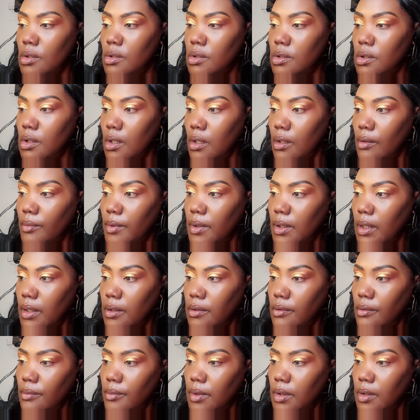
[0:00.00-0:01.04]
Child, what I
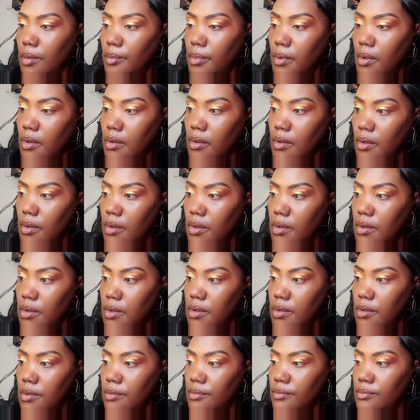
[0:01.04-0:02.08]
do with the
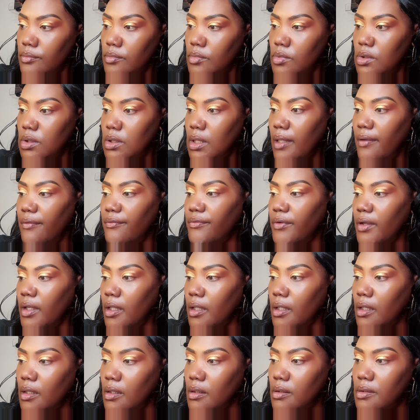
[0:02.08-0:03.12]
brush that
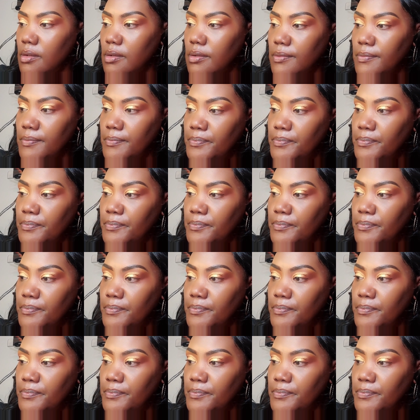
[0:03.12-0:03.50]
fast?